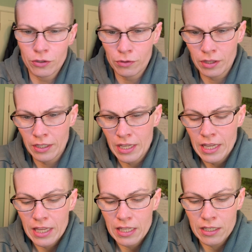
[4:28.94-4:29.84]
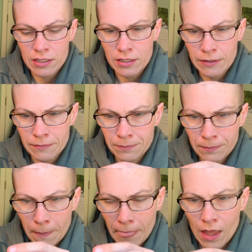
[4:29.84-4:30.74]
youth is
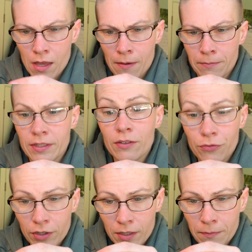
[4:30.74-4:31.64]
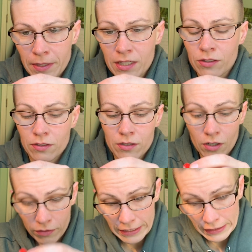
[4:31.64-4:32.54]
um, different because you
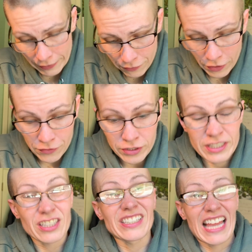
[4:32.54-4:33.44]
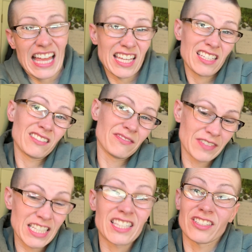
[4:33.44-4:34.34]
don't get to live forever. You still die.
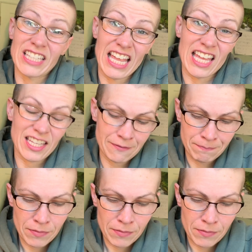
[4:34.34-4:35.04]
I still die.